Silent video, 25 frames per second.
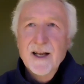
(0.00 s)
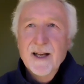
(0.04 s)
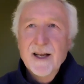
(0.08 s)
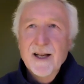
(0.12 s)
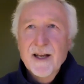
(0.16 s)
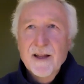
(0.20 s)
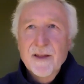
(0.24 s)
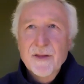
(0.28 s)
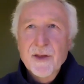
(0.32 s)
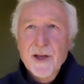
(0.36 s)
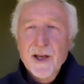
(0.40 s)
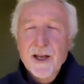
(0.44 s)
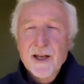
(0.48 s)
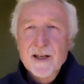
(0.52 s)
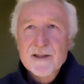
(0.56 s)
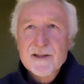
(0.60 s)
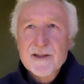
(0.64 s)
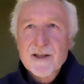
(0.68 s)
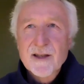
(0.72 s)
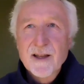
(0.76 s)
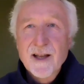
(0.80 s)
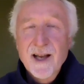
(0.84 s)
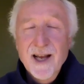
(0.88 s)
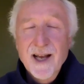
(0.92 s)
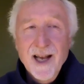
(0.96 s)
things
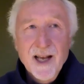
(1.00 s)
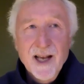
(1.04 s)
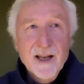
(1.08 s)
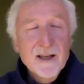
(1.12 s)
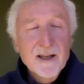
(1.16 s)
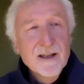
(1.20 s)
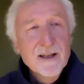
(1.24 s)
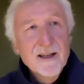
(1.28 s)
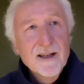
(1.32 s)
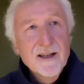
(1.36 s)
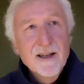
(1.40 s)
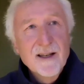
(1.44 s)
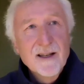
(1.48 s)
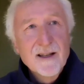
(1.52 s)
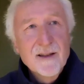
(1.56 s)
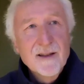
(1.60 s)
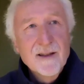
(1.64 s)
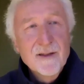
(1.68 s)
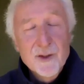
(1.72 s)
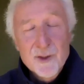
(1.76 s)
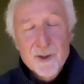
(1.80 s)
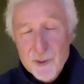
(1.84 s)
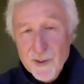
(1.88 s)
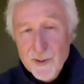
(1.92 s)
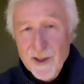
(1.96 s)
like
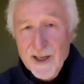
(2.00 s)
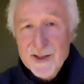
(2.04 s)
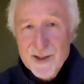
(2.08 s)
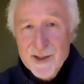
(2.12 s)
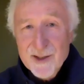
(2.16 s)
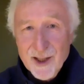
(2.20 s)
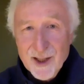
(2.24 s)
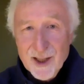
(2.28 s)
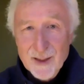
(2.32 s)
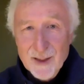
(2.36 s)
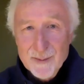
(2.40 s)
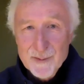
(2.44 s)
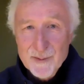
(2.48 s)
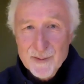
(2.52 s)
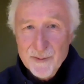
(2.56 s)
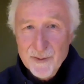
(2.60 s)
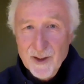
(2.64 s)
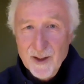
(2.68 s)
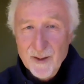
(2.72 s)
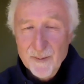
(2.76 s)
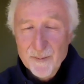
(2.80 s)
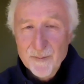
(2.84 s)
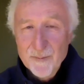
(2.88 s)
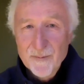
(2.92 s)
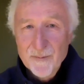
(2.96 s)
the stress that comes
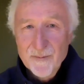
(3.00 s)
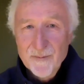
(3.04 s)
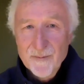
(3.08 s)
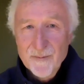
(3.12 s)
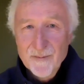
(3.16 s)
from